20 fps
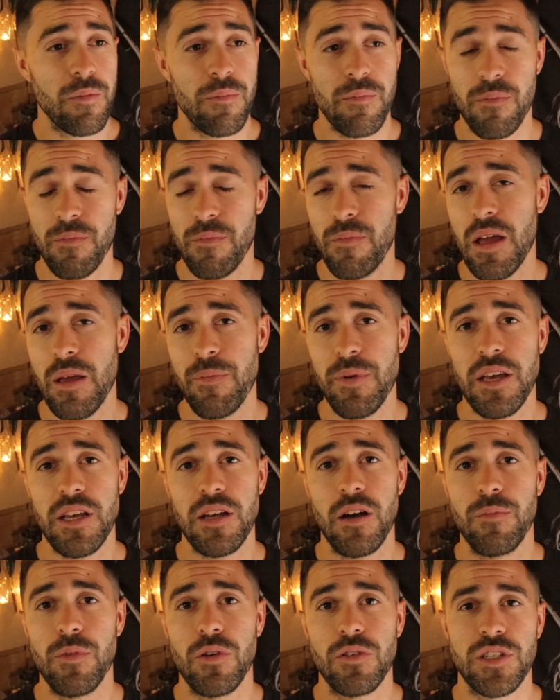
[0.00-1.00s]

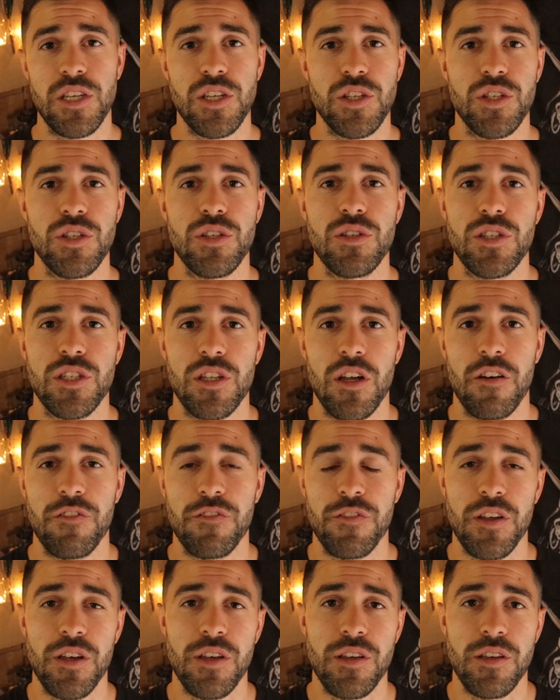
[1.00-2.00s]
Maybe I'm not teaching you
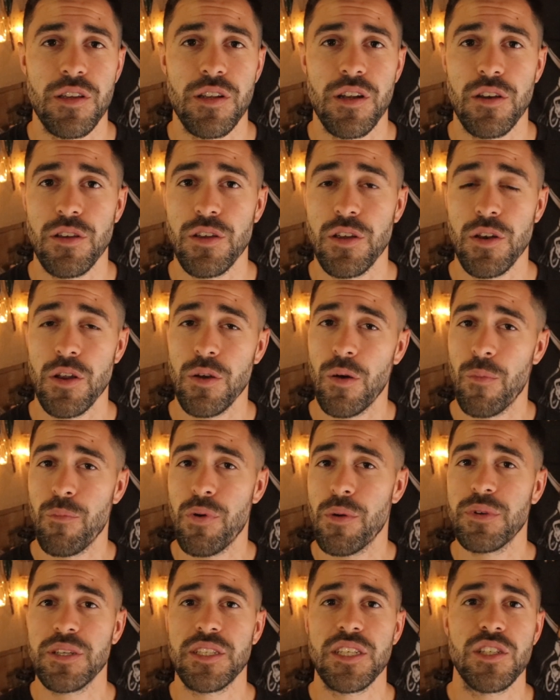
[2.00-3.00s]
stuff that I'm
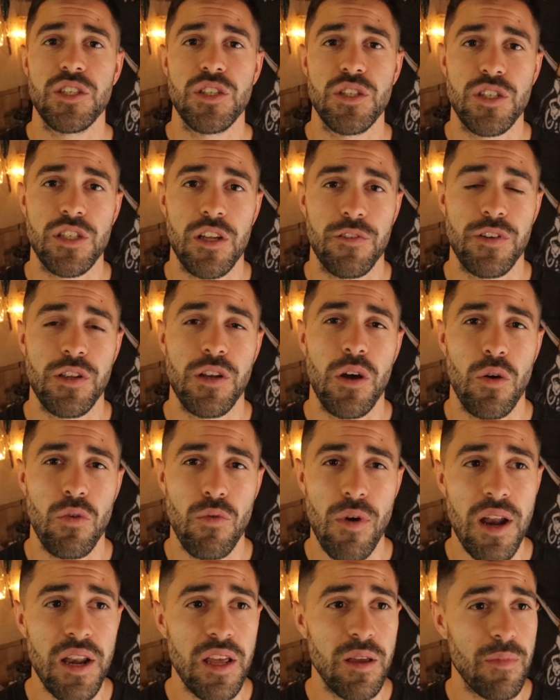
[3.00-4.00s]
probably teaching you stuff you know
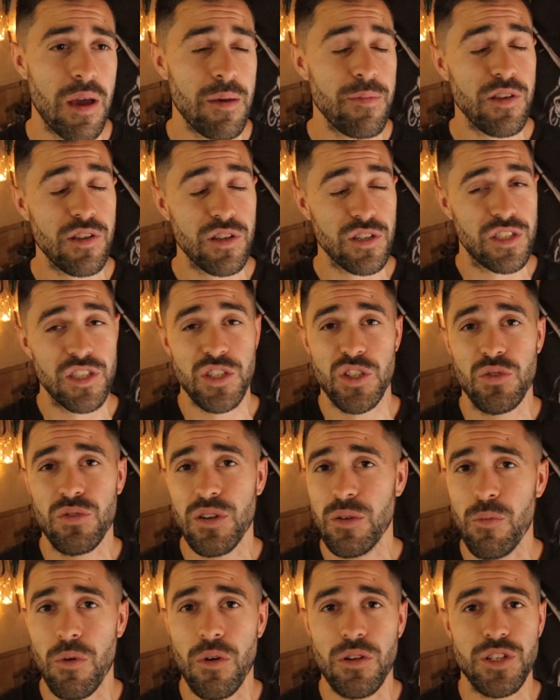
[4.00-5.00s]
already. Maybe you just
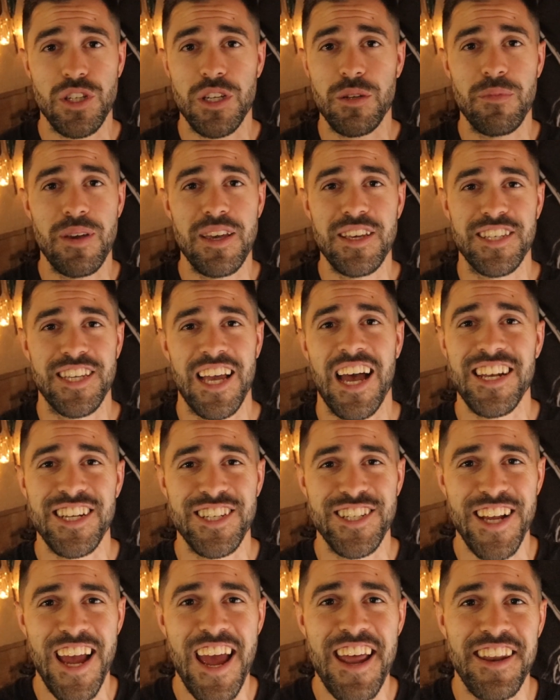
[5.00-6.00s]
enjoy watching me sat in a
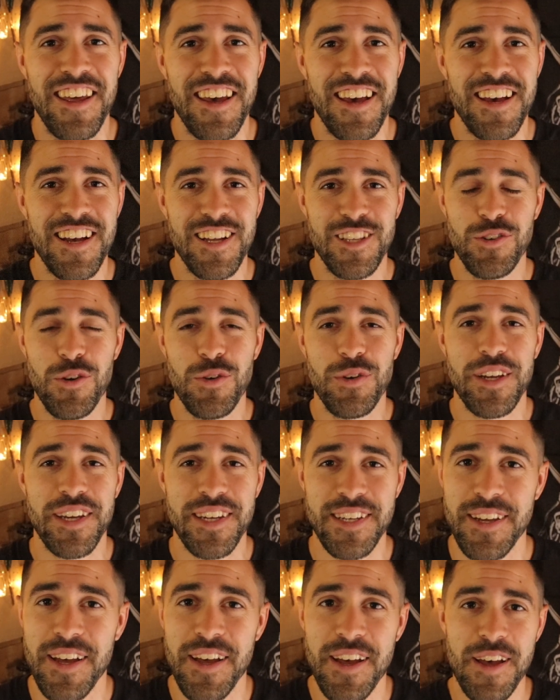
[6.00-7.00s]
shed
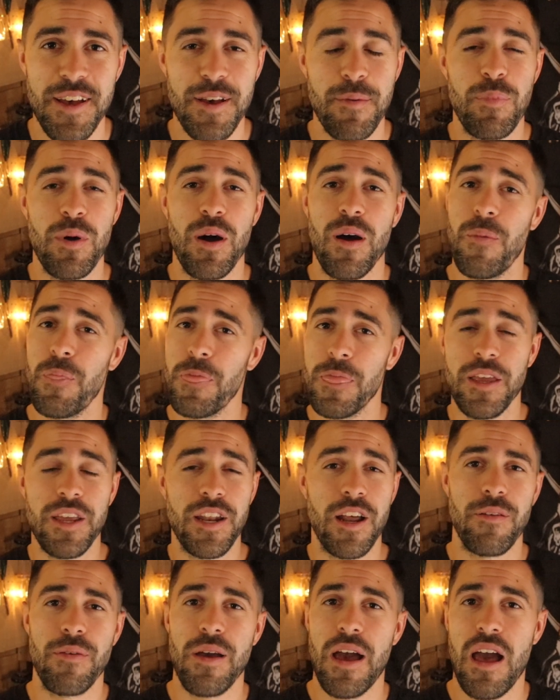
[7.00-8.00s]
talking. But
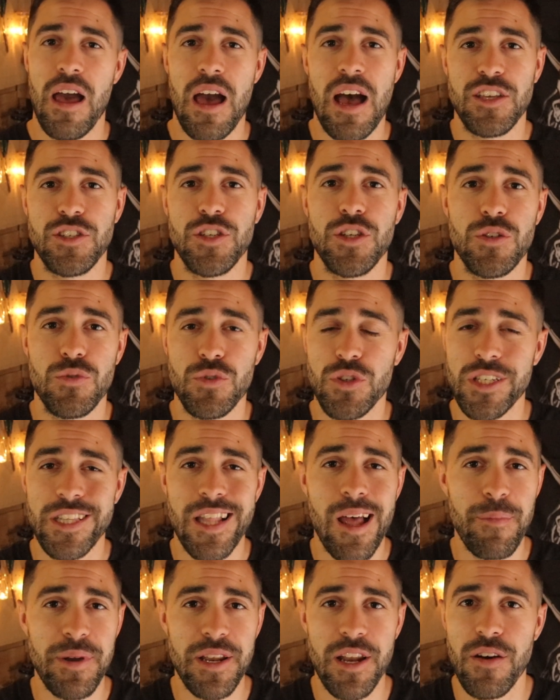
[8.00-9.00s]
as usual, just
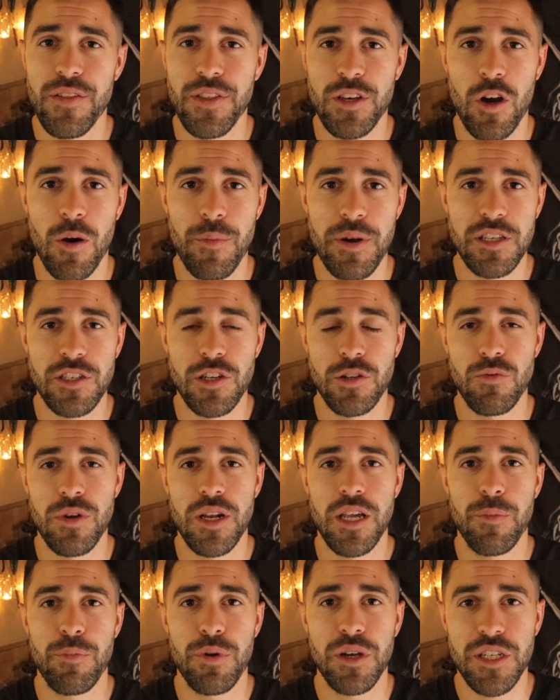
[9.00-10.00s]
let me know in the comments. I'd
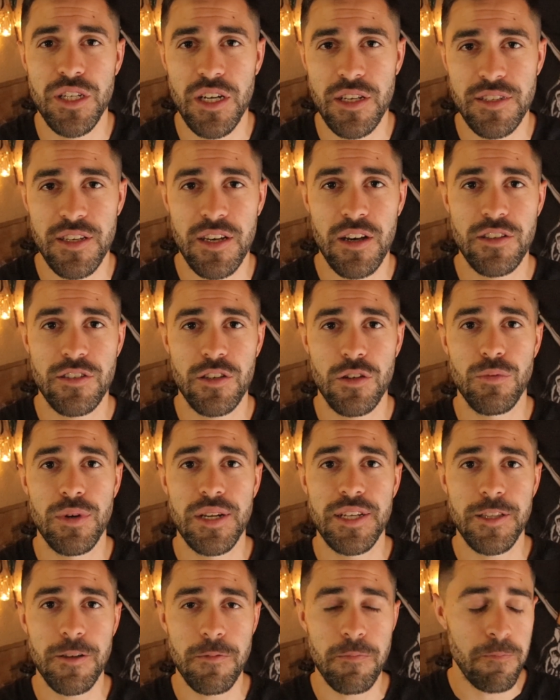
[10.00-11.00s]
really appreciate it. I do
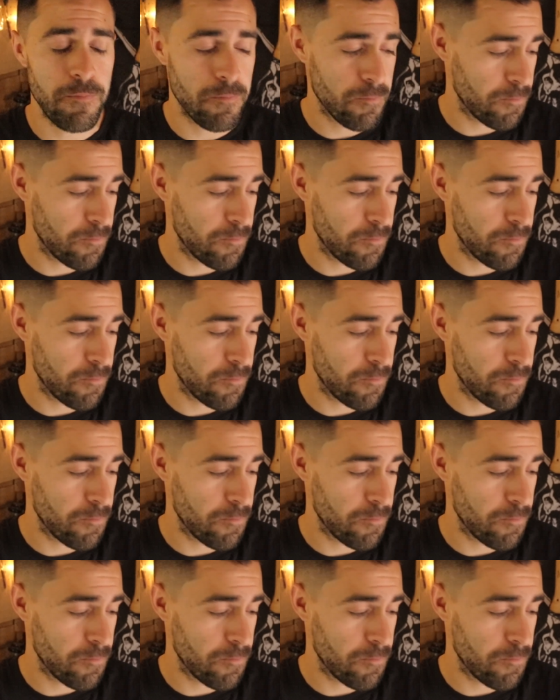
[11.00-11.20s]
read them.